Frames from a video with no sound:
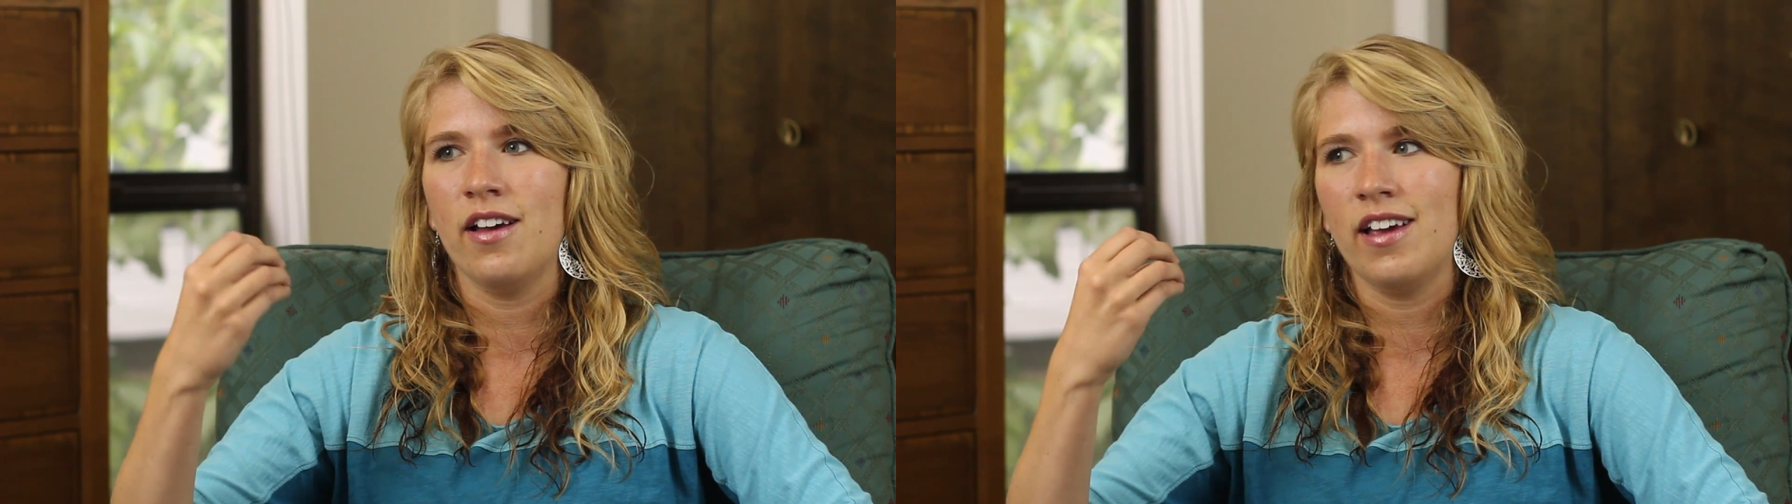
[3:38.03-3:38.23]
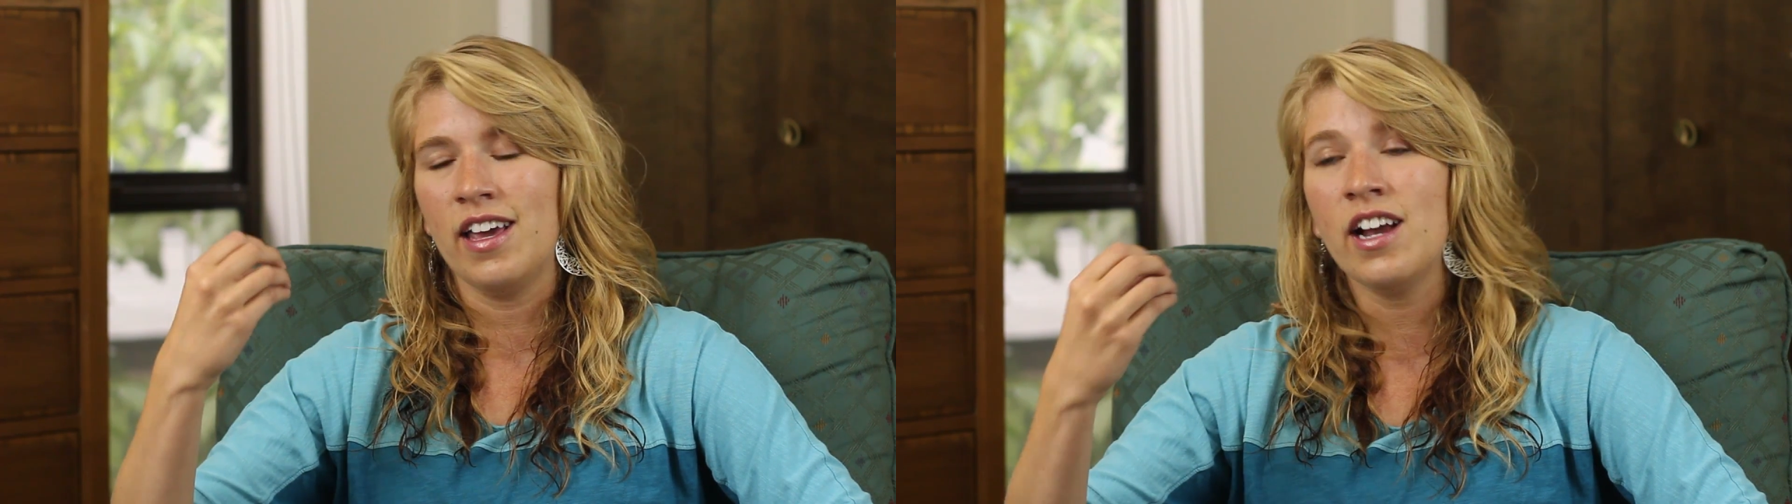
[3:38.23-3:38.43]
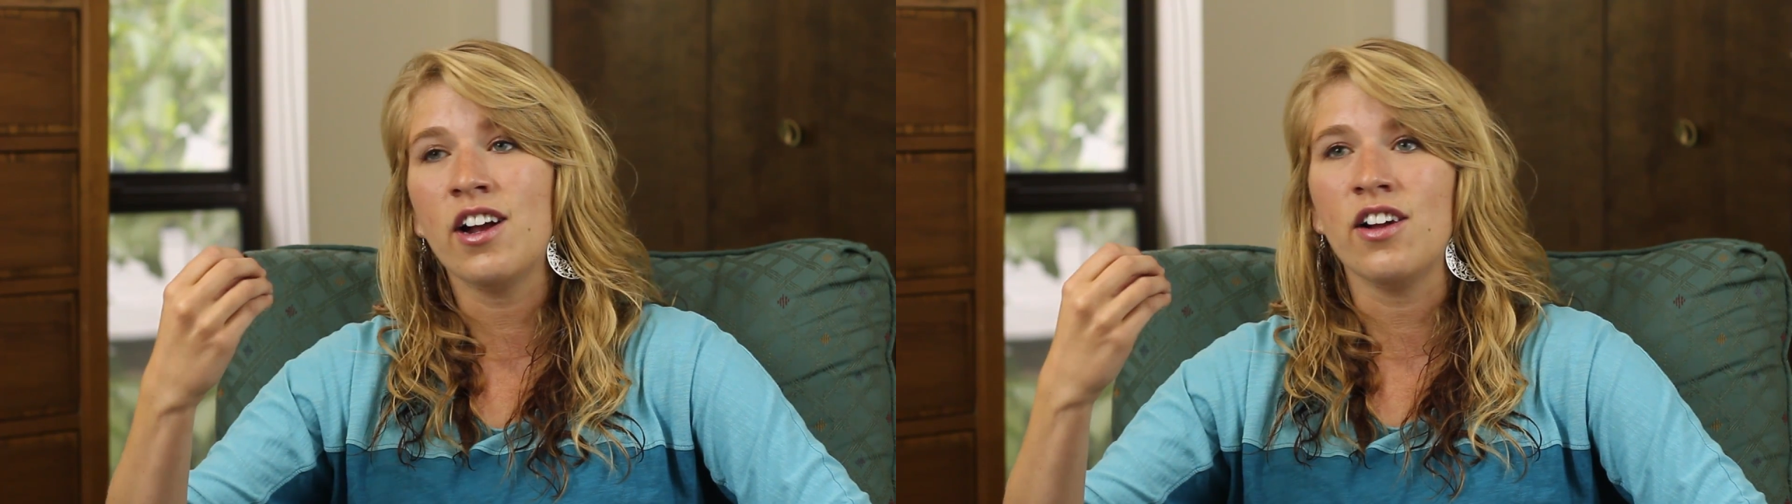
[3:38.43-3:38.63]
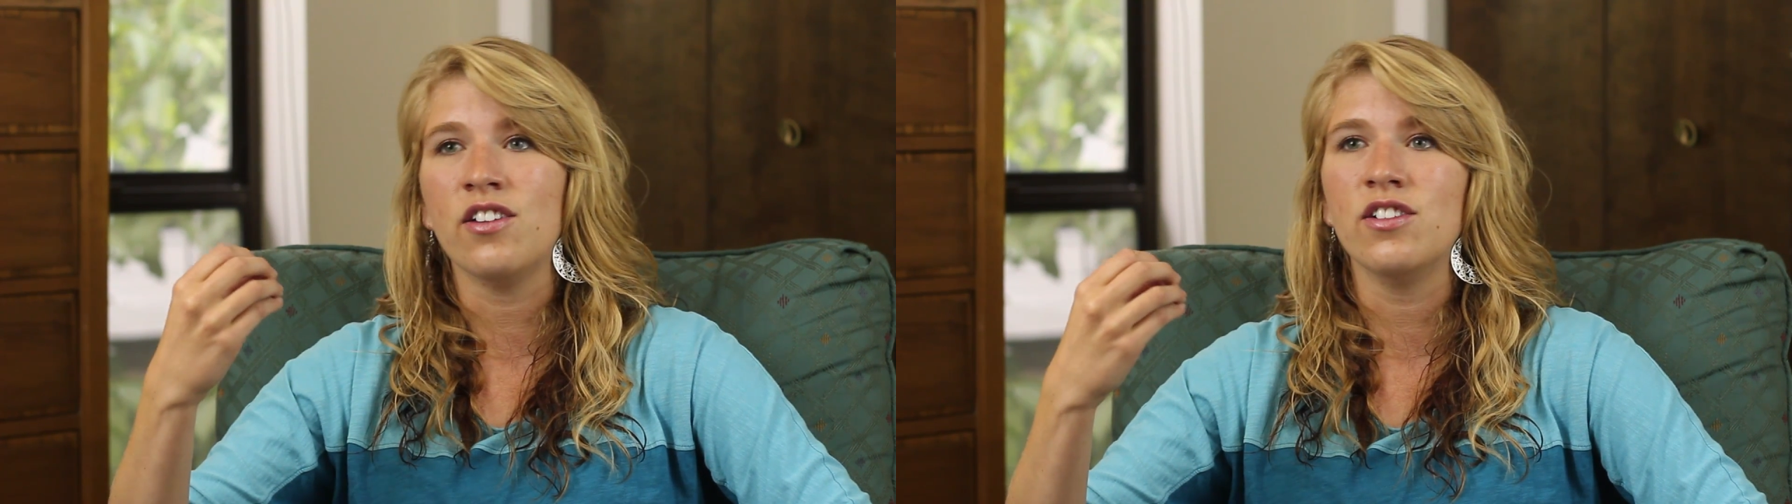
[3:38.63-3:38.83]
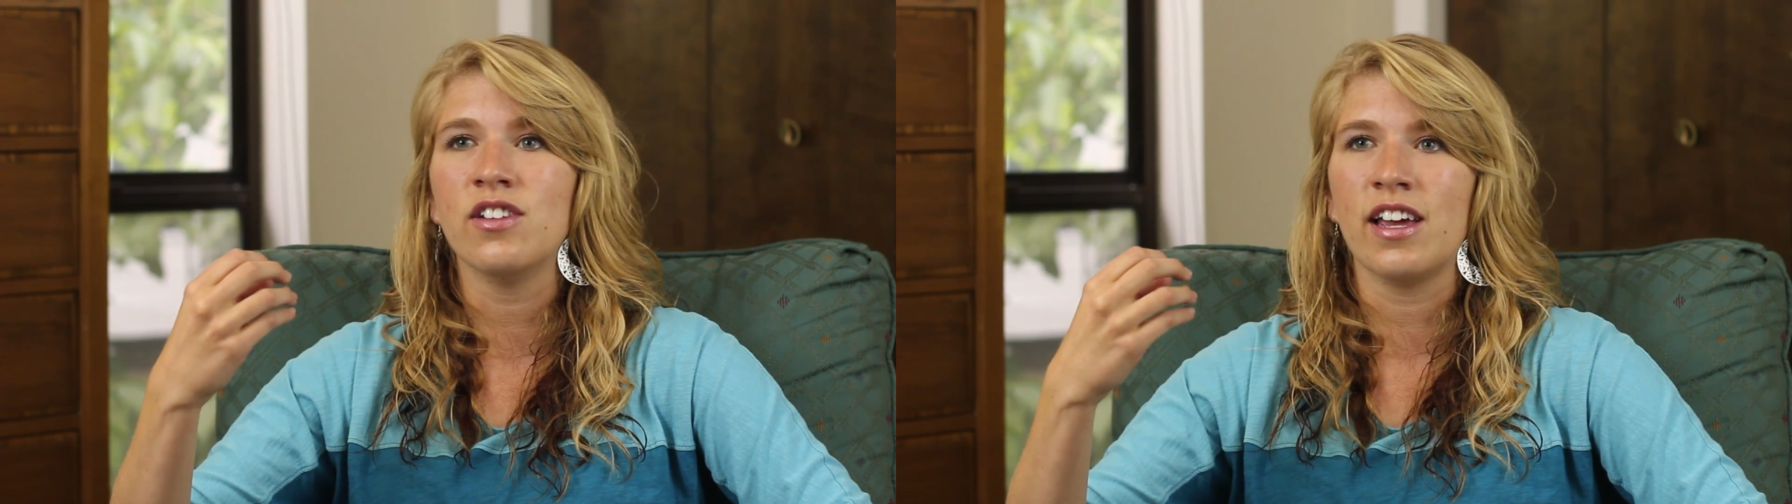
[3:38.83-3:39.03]

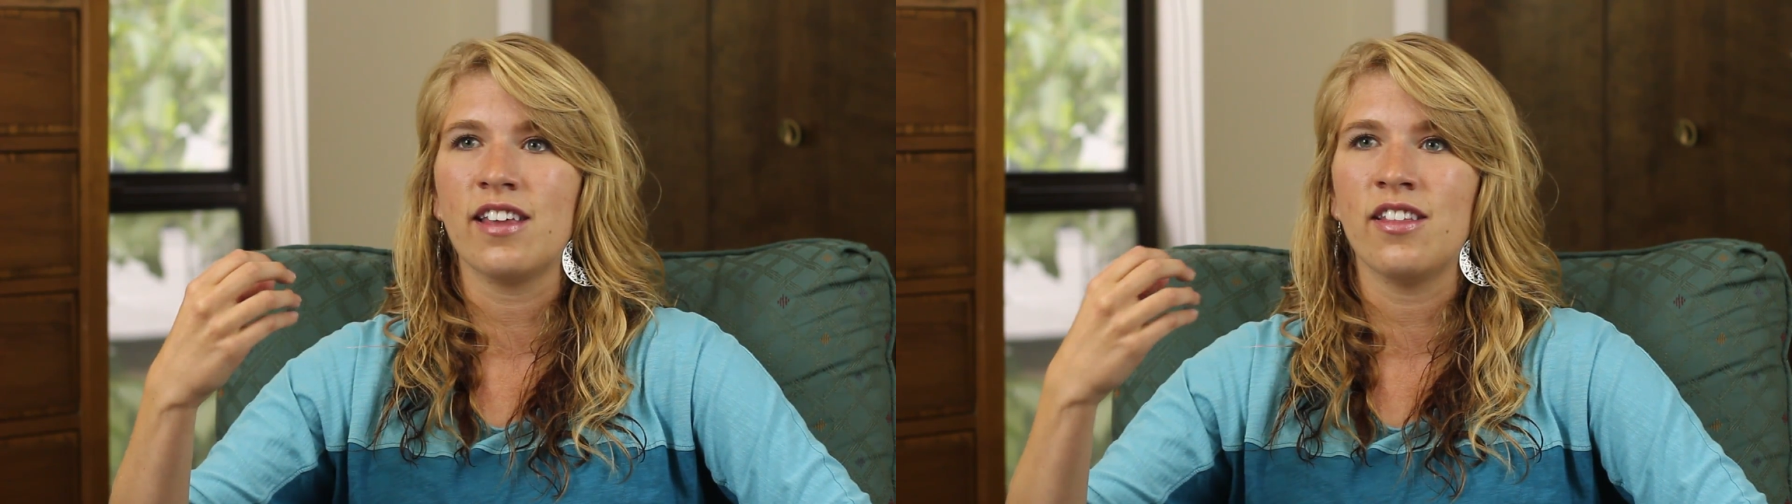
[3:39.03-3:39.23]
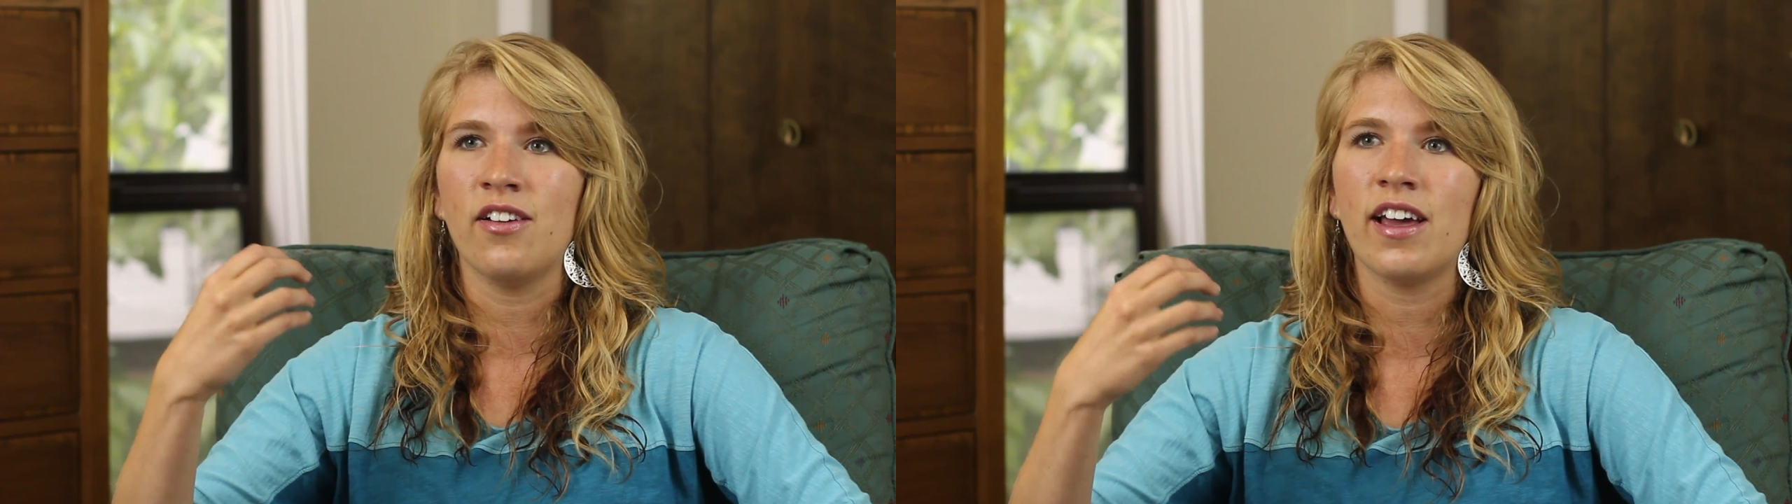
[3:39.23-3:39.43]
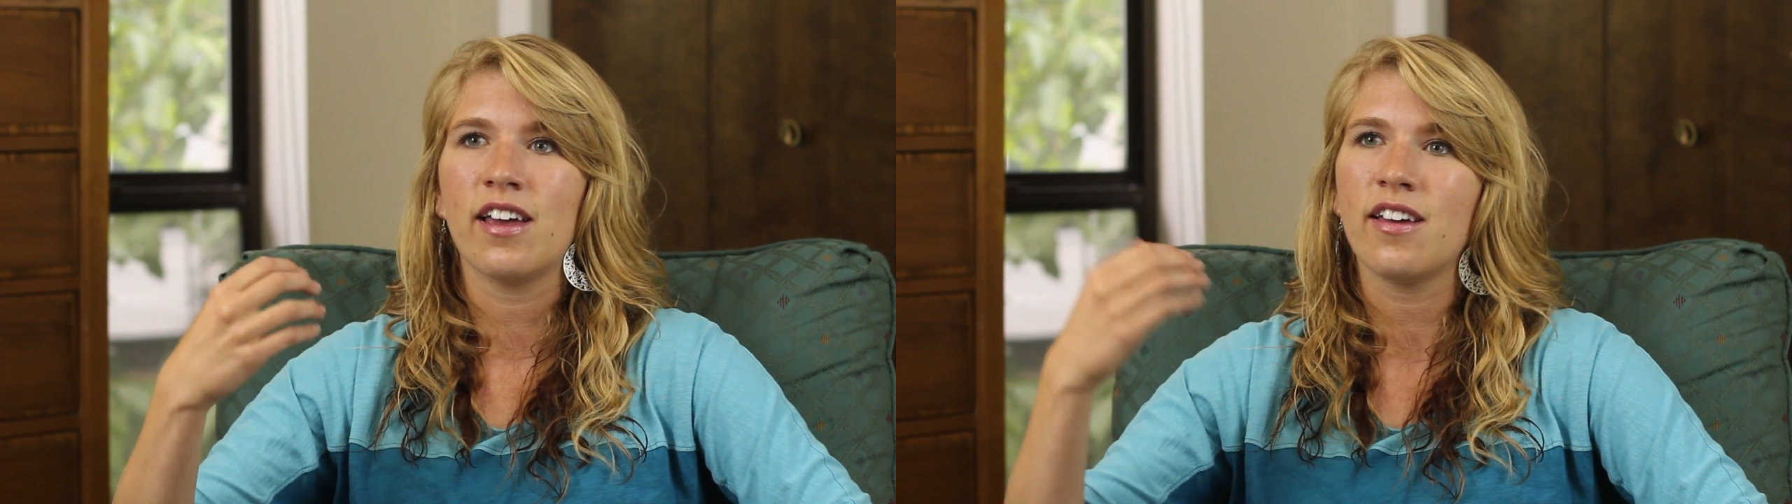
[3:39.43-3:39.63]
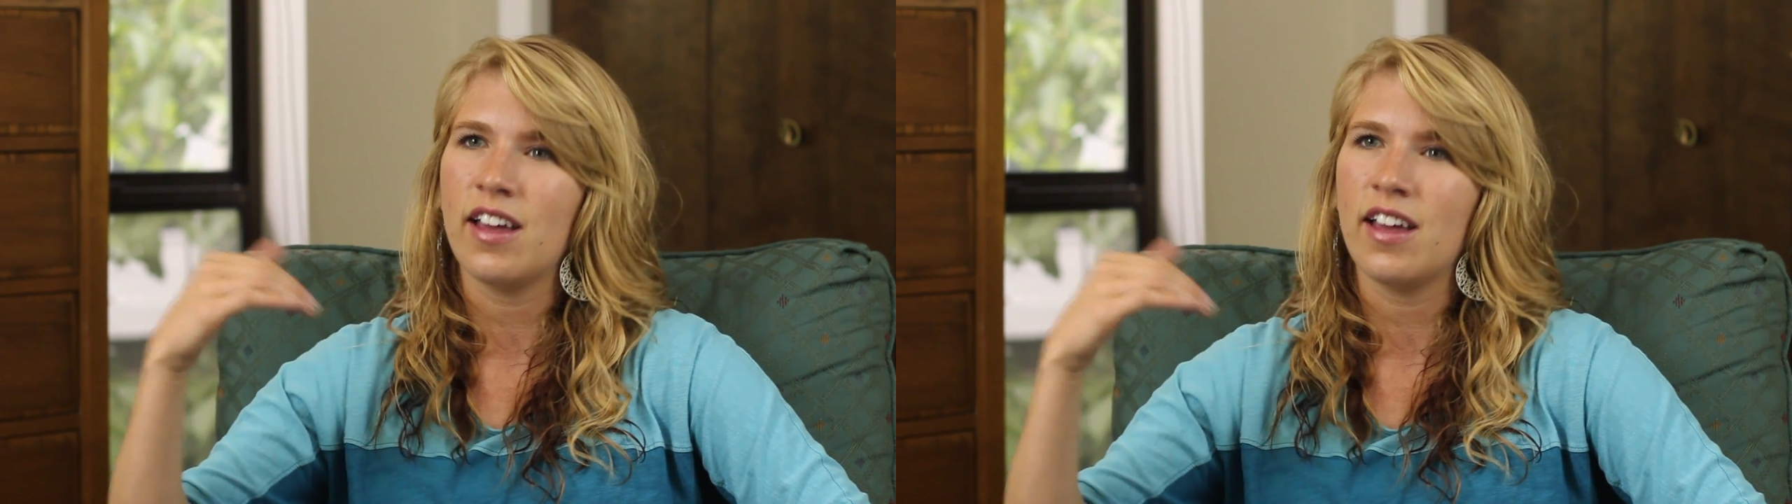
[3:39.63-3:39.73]
here, like, they're, like,